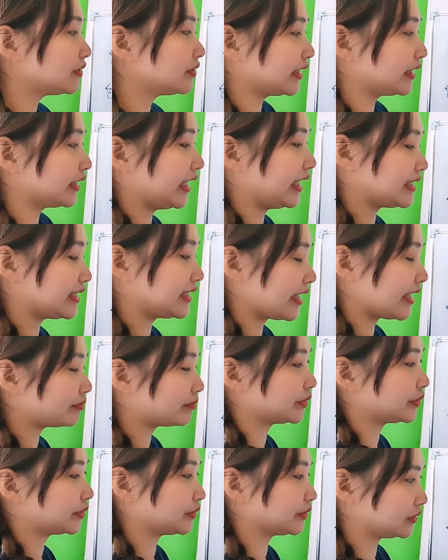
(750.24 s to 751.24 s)

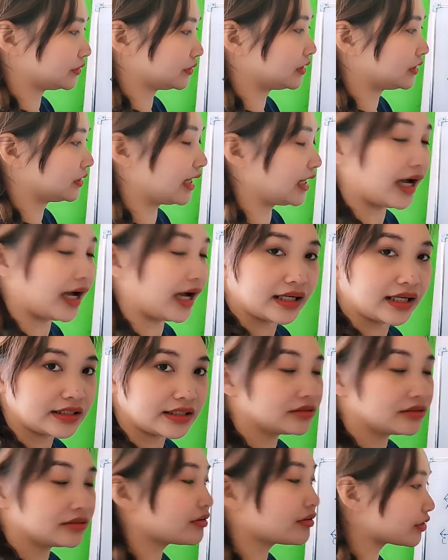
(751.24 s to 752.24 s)
measures
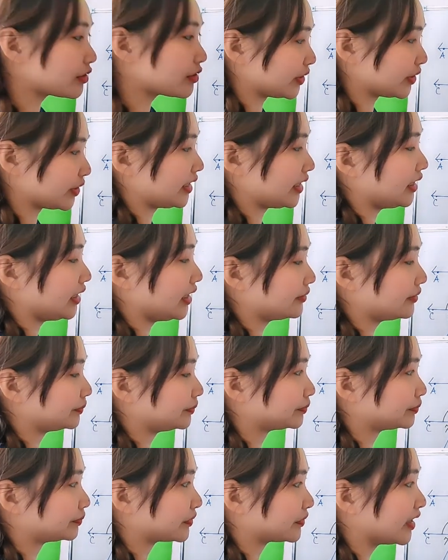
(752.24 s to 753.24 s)
80,
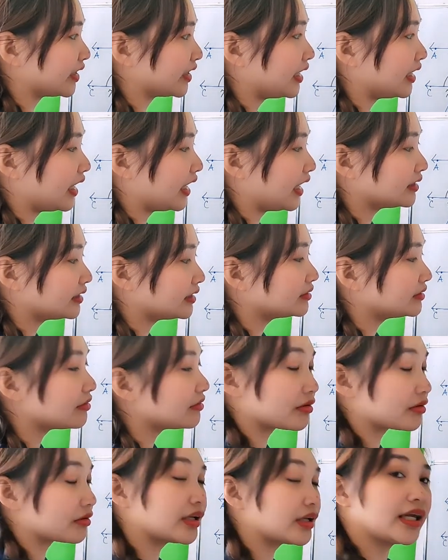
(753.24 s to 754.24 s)
okay,
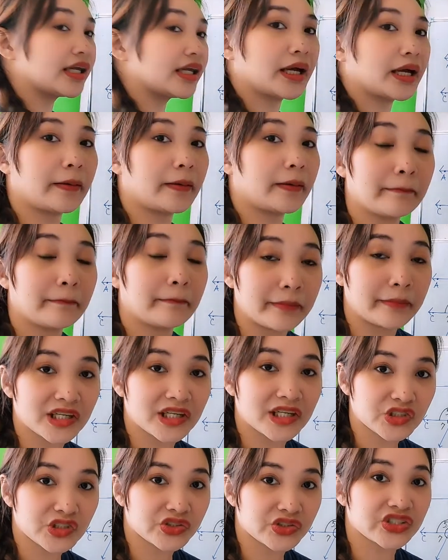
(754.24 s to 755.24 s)
80
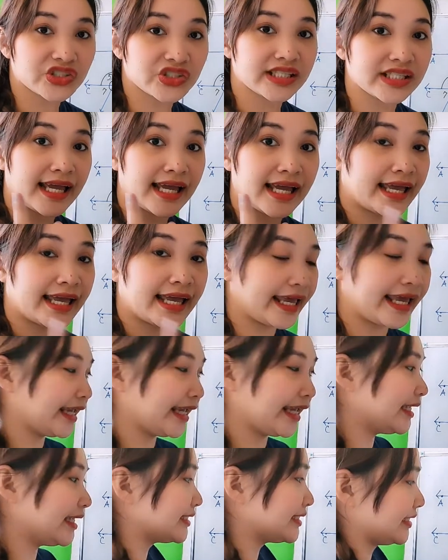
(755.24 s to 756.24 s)
degrees
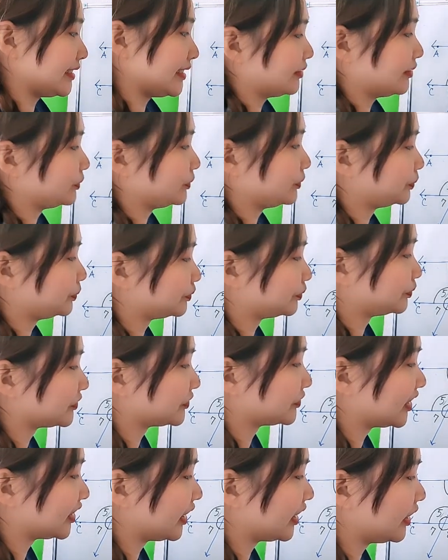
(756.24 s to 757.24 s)
plus
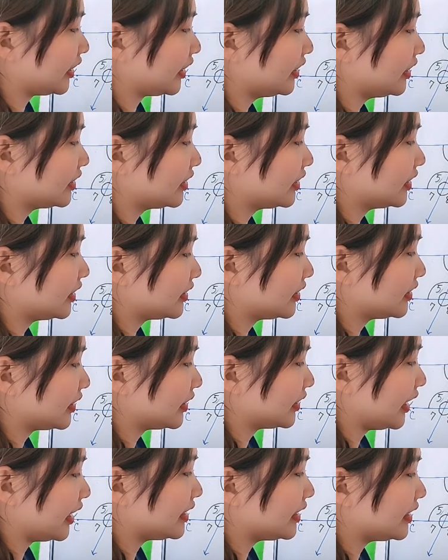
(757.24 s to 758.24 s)
angle
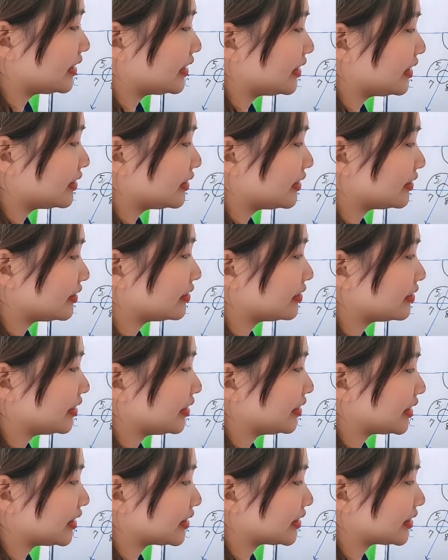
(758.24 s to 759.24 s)
5, that
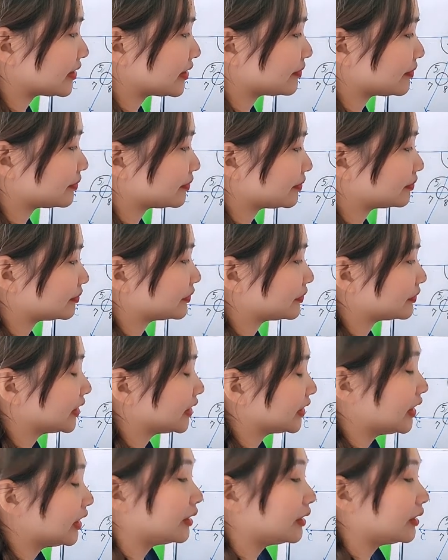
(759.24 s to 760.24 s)
is equal to
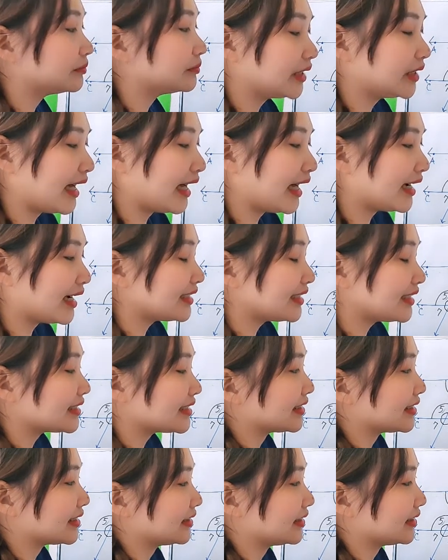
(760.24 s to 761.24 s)
180.
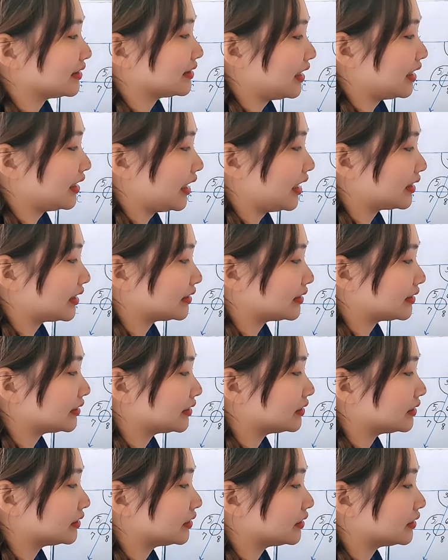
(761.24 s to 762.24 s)
Now
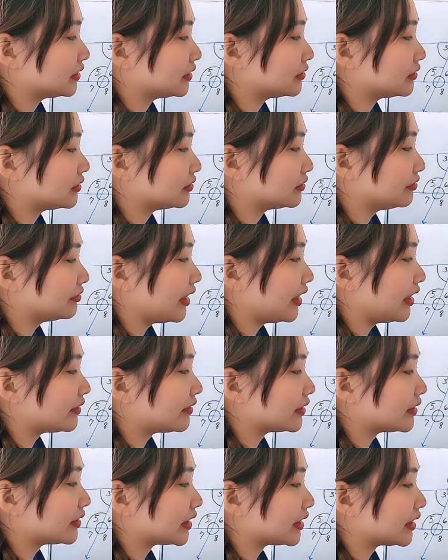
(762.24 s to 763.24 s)
example, if
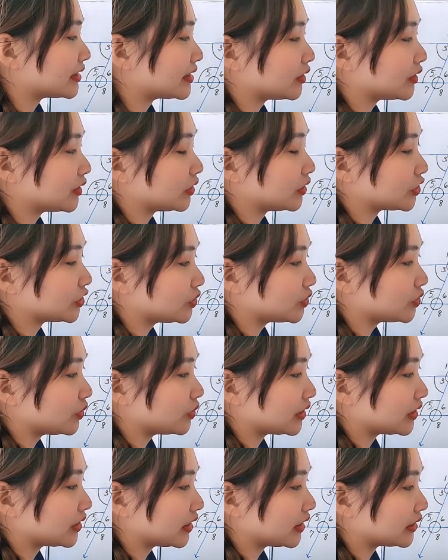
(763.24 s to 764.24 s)
angle 3 is
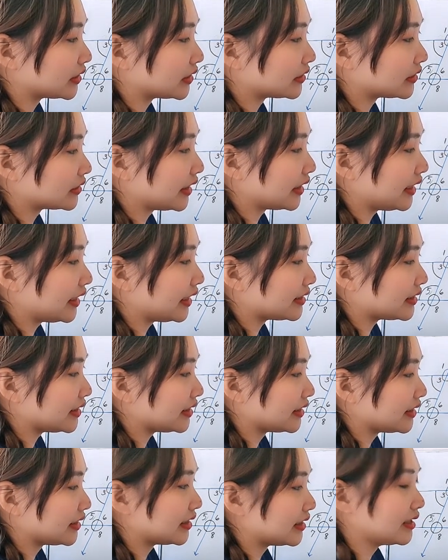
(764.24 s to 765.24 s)
80
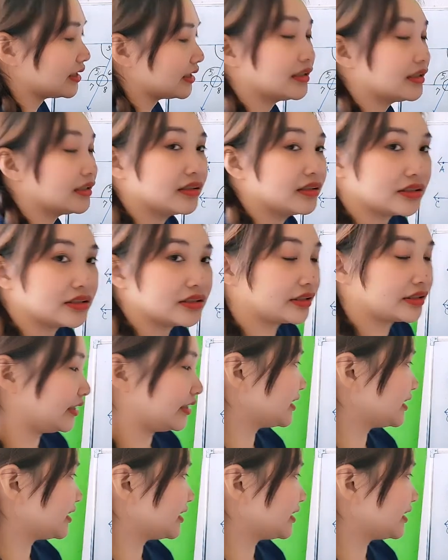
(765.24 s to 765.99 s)
degrees, now